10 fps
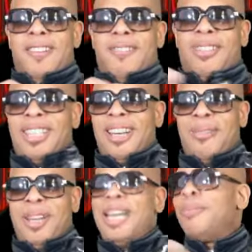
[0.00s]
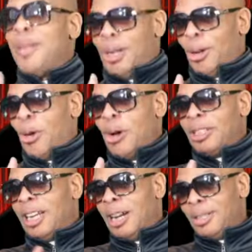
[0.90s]
What's up? It's been a long
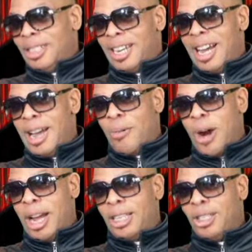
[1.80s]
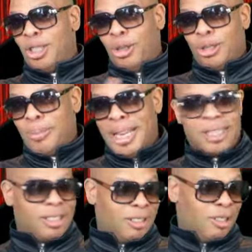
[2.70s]
time since I had Wallace juice
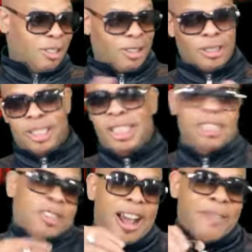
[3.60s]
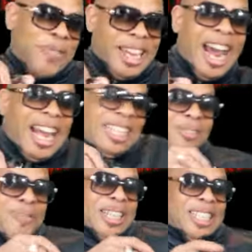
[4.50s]
mix. You know what I'm saying? So I figured I
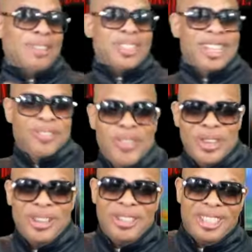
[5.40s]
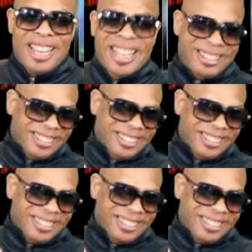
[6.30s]
just mix up something. You know what I'm saying?